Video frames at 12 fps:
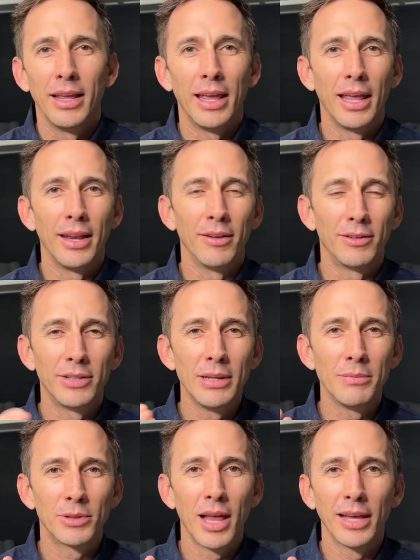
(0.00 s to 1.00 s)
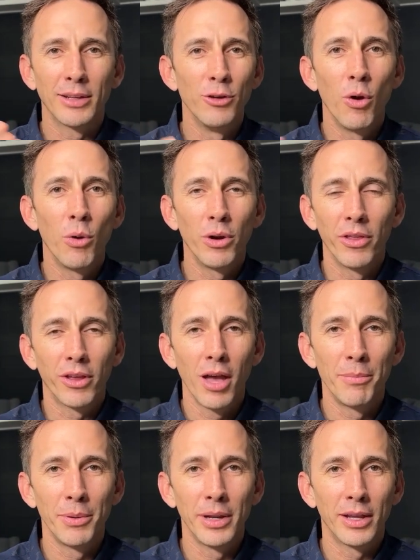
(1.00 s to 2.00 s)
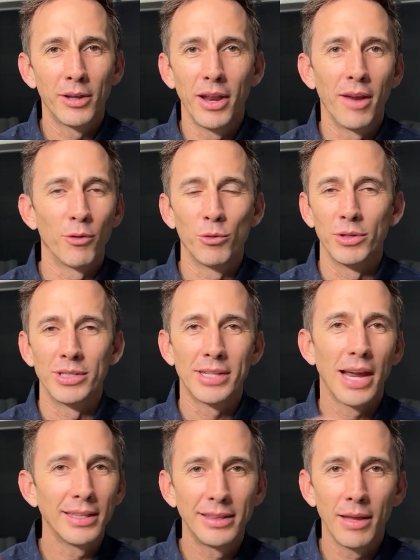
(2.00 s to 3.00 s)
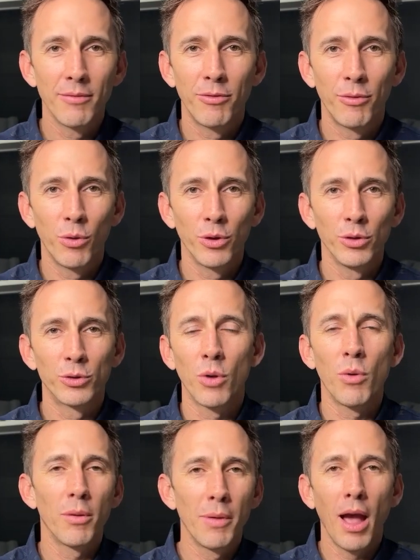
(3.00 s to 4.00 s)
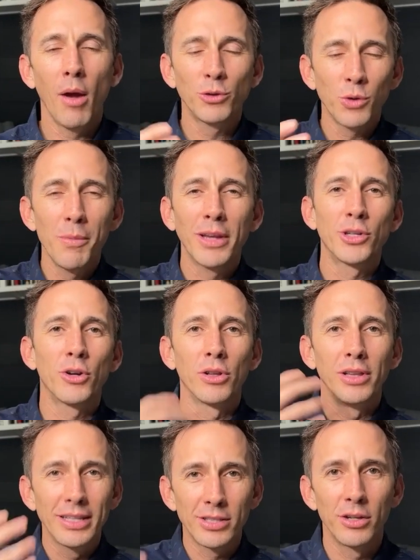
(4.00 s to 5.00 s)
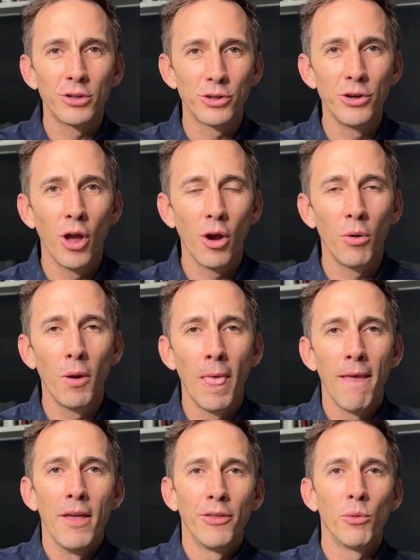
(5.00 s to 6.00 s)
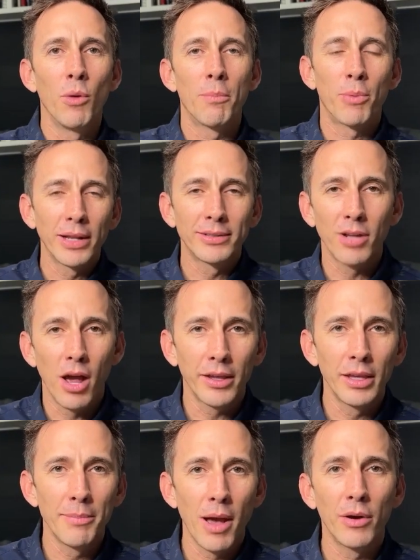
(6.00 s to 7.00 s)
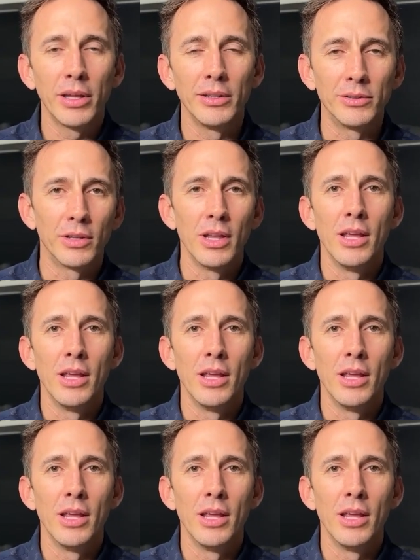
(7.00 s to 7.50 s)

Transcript: And it seems like no one in the company could ever recite them for you. So I just want to make sure listeners know that what Brett's talking about is